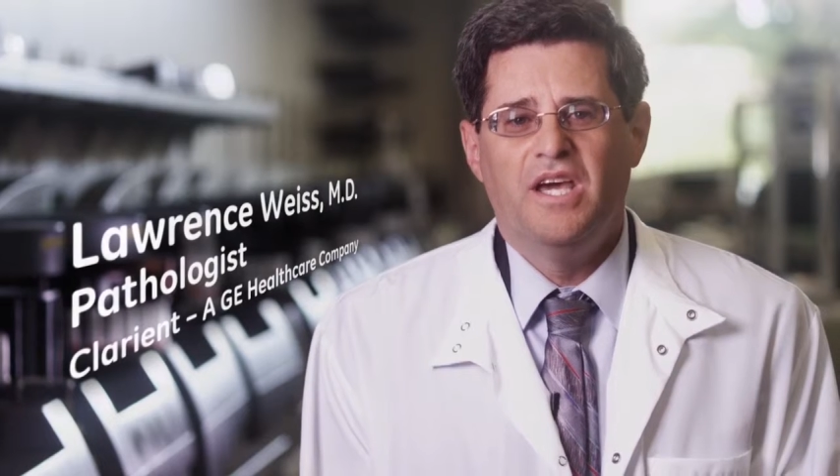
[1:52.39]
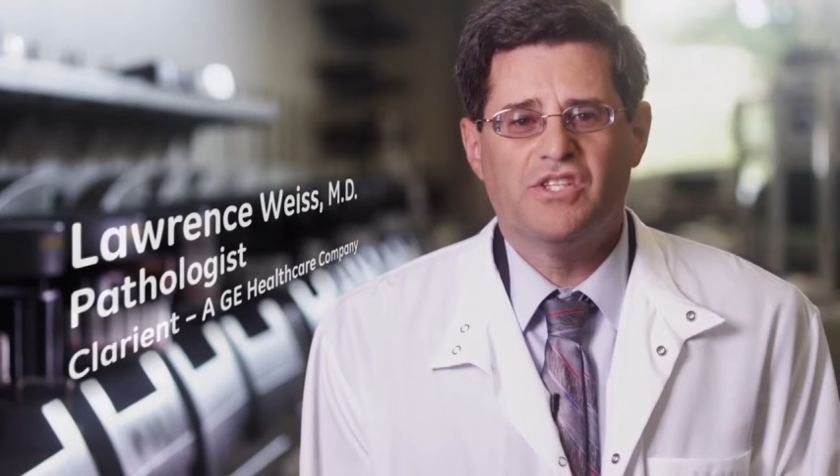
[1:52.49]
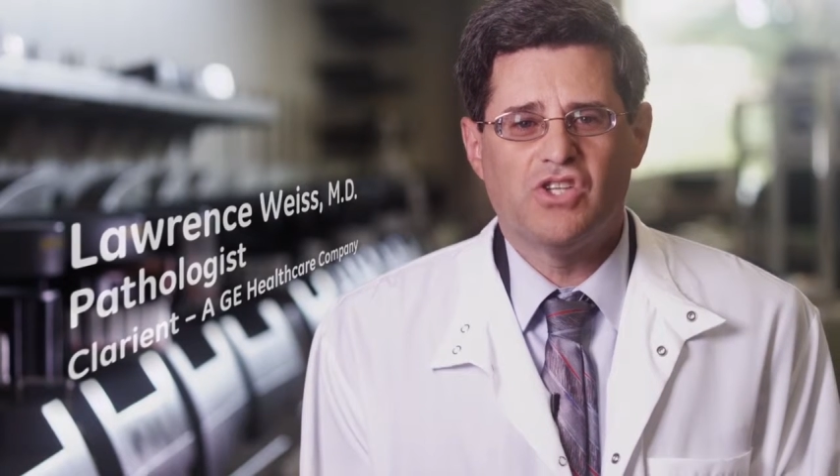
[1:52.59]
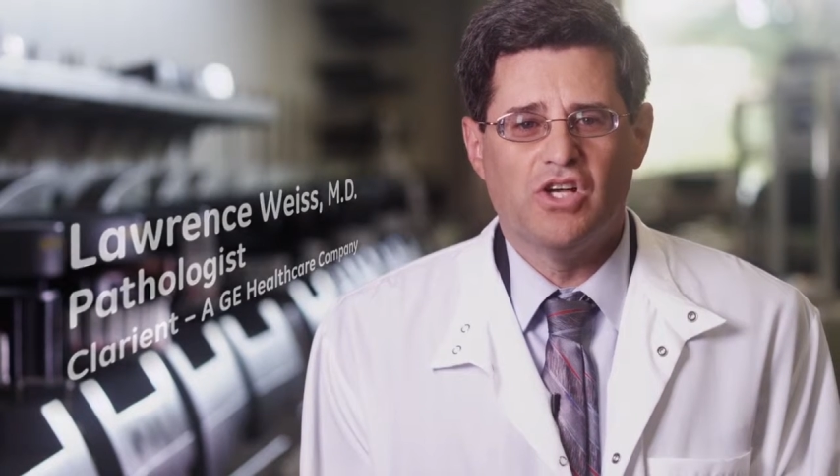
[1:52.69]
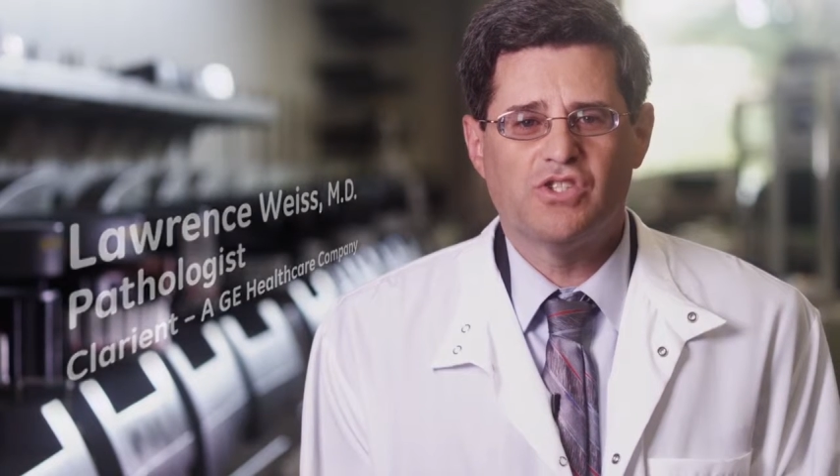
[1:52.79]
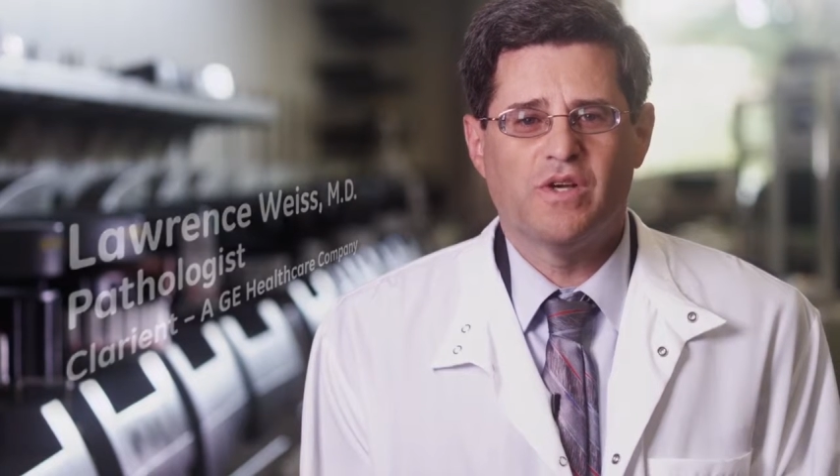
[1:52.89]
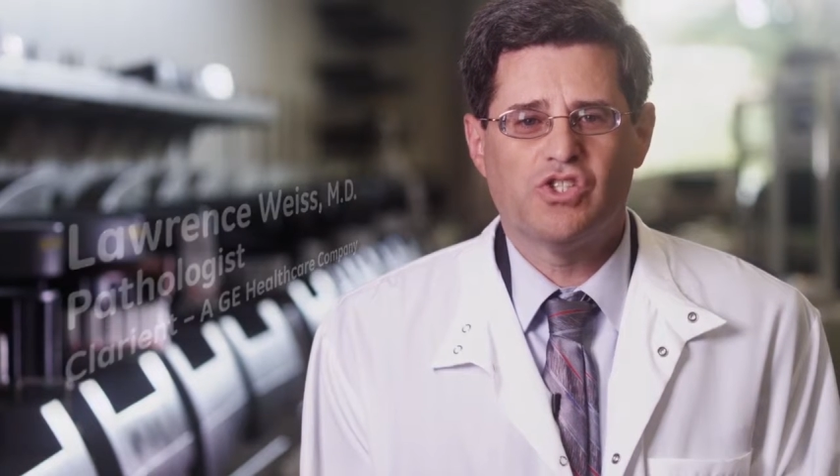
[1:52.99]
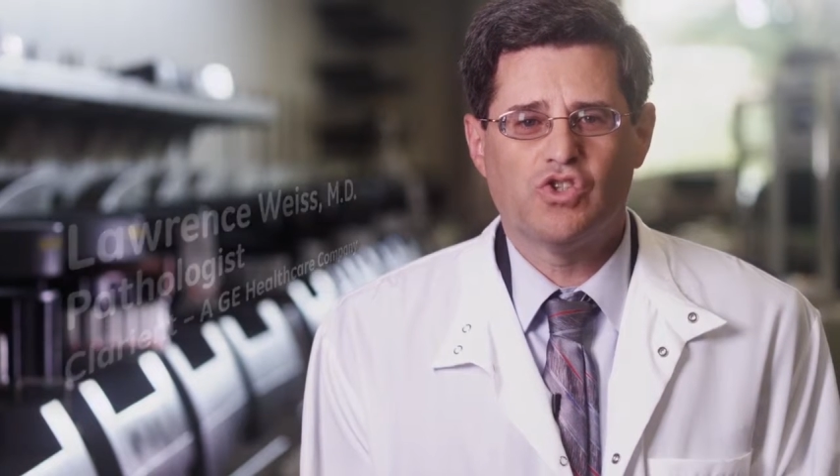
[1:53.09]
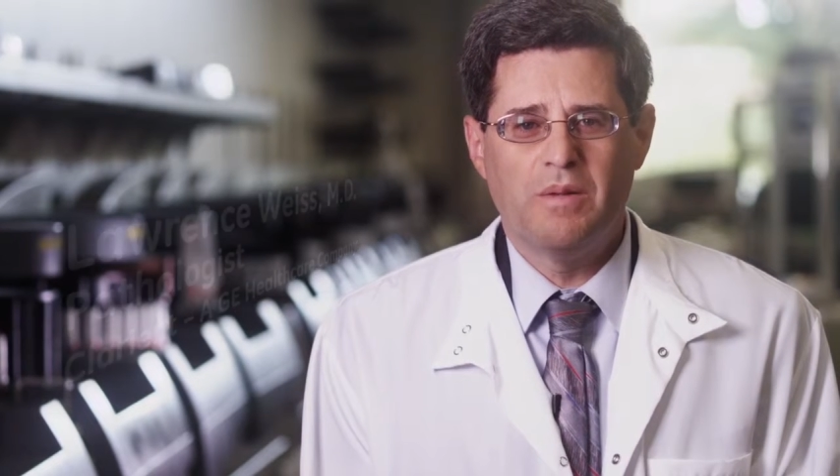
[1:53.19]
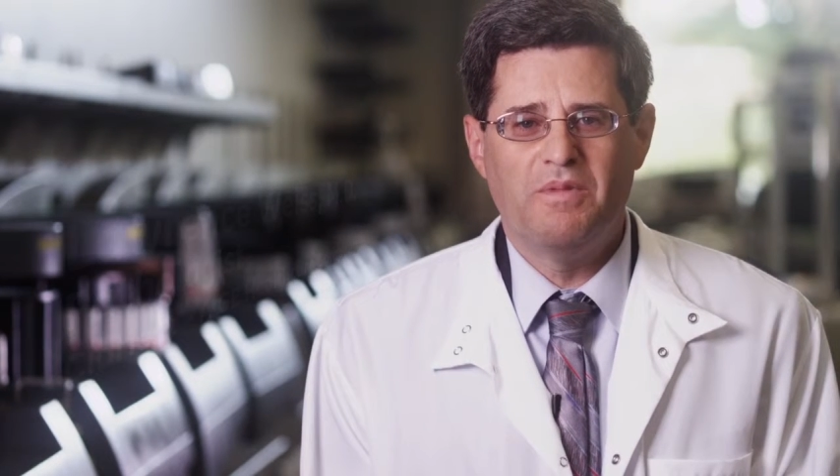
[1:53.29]
it is also
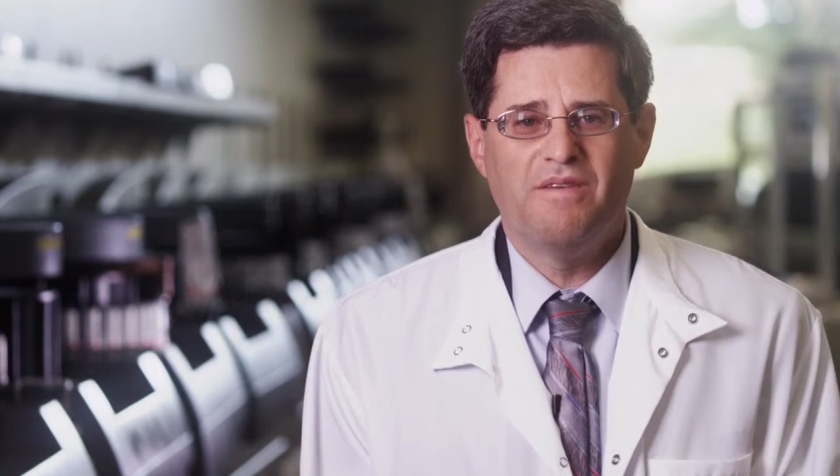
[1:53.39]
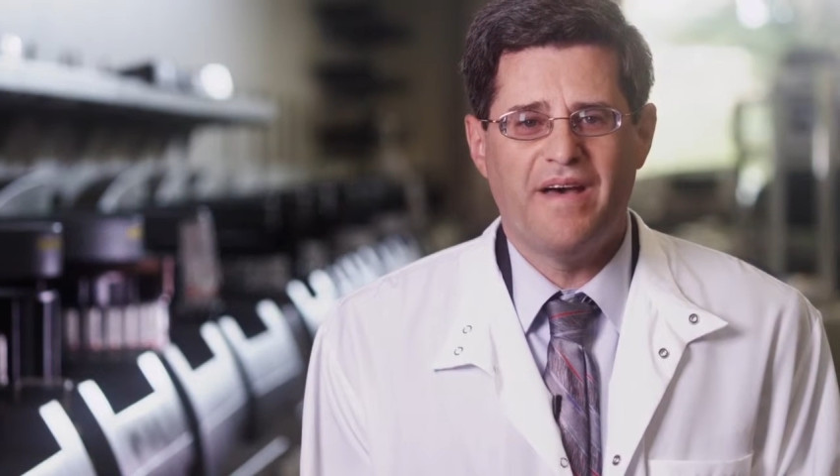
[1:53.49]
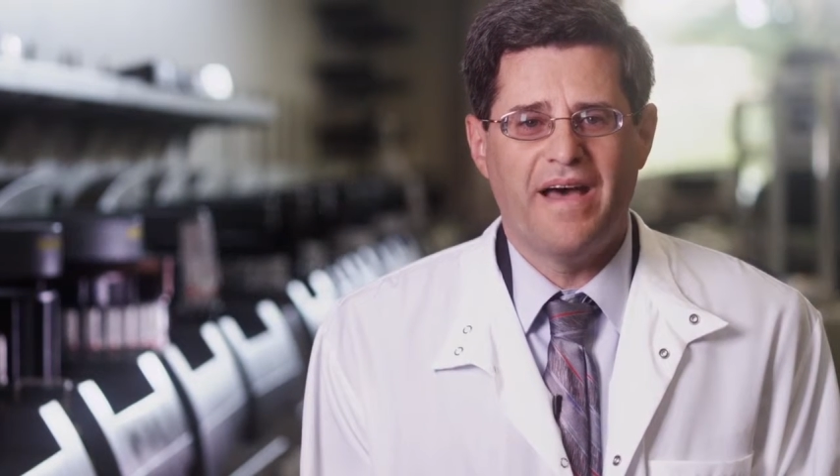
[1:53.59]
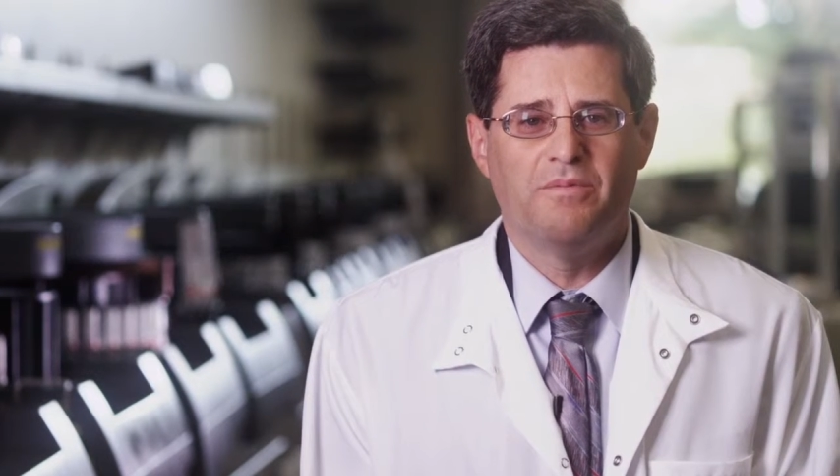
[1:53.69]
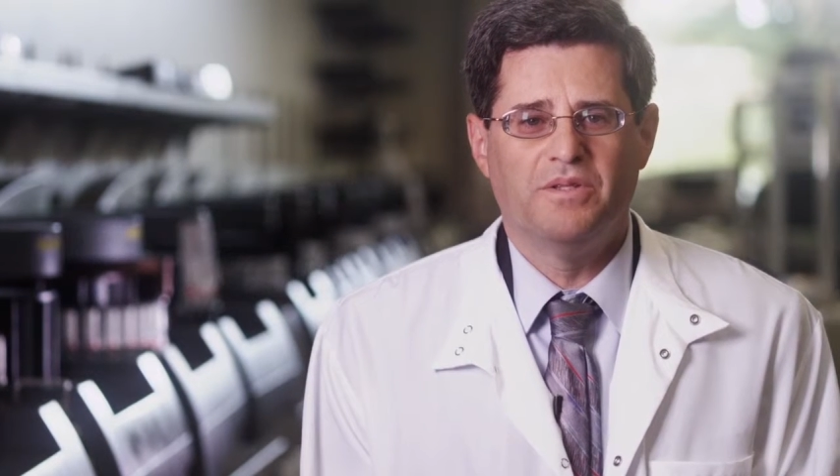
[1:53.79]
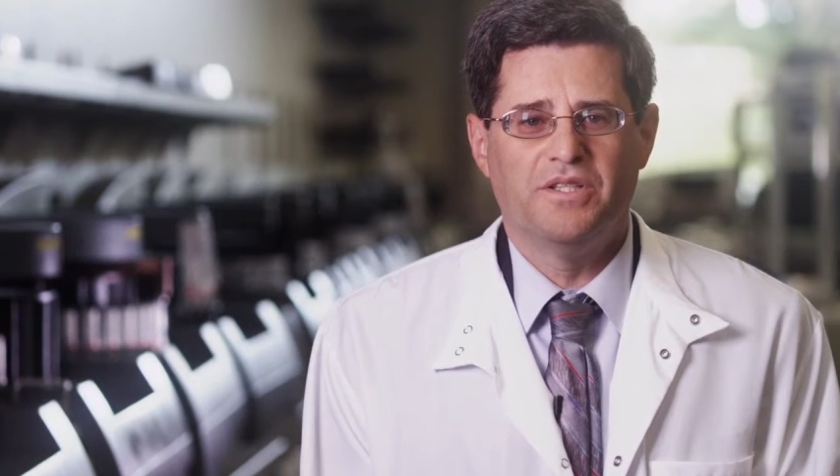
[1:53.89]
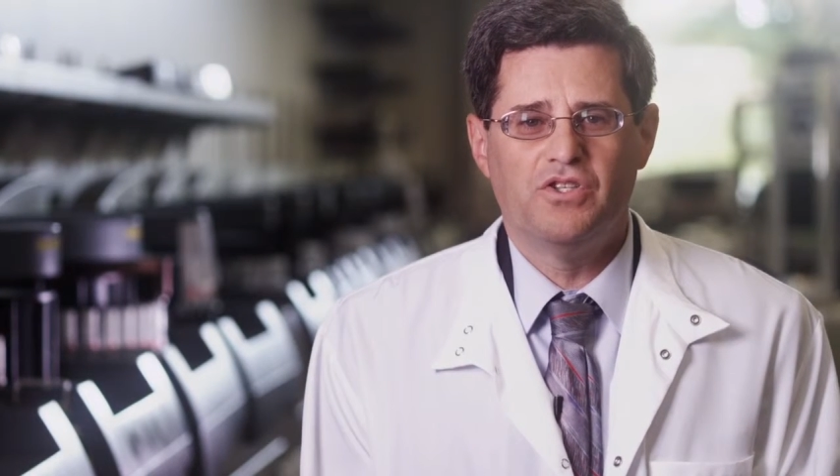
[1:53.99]
extremely valuable